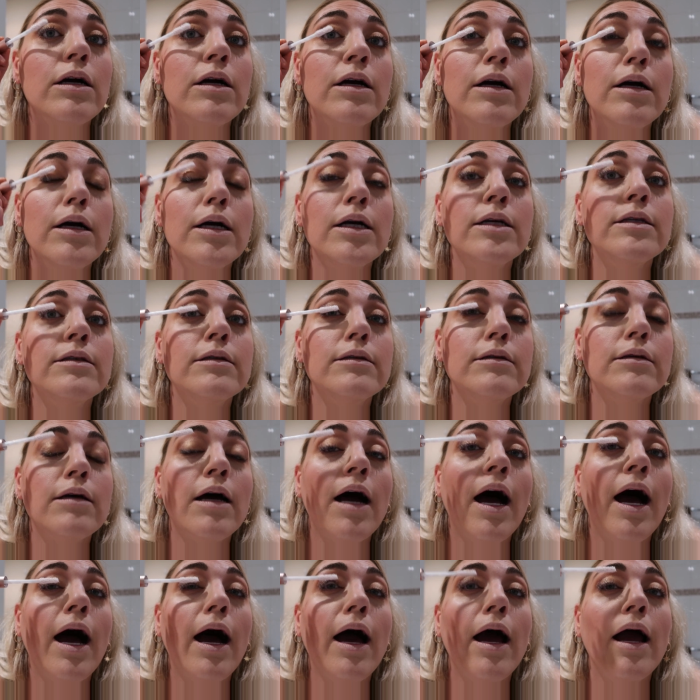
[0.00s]
because
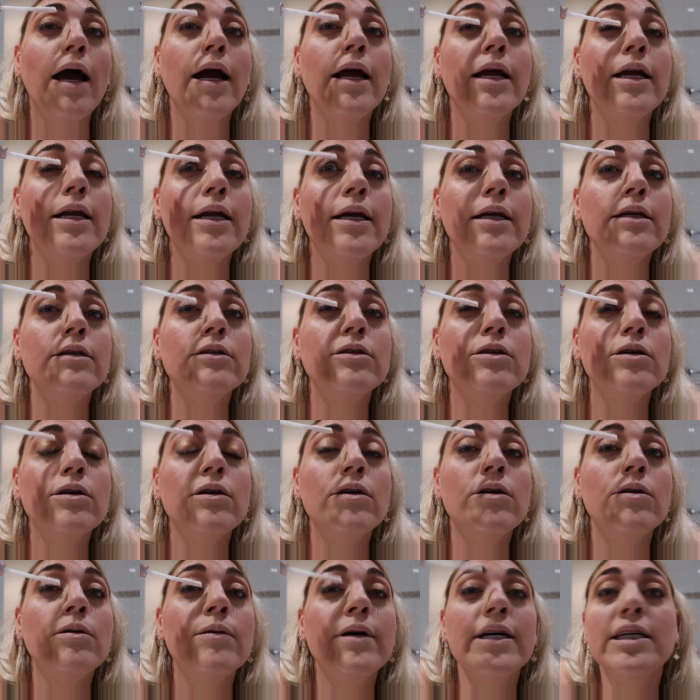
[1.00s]
I need to
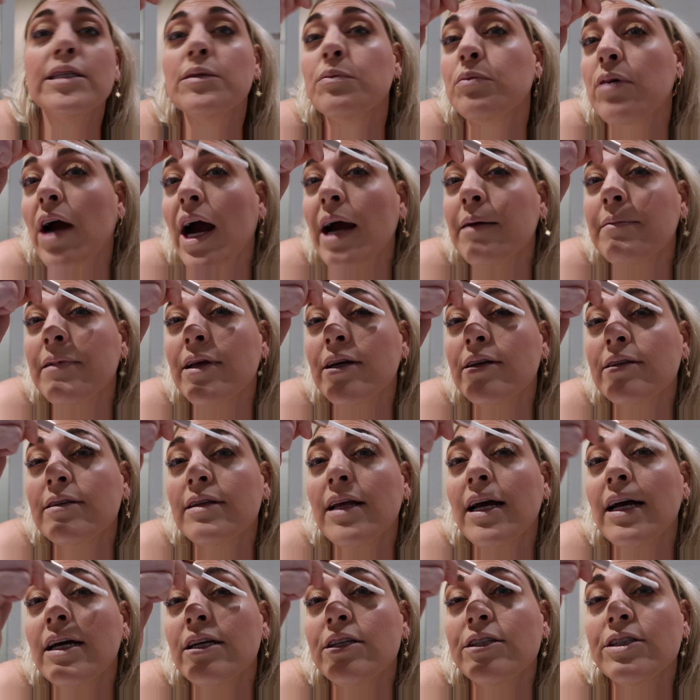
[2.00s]
always prime
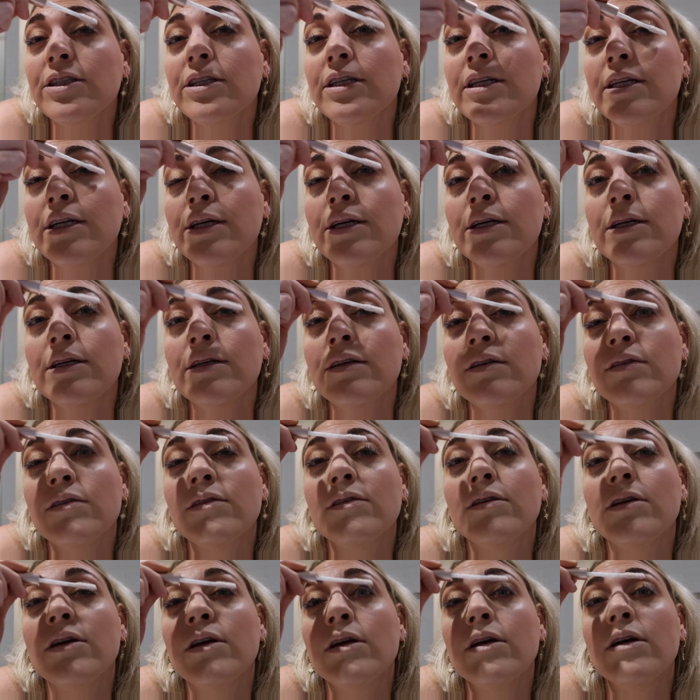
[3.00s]
those
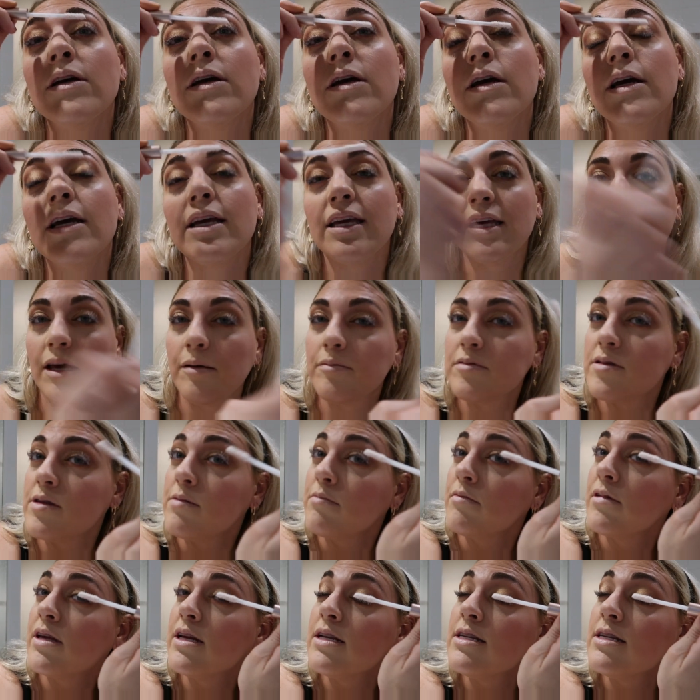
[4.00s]
lashes, keeps them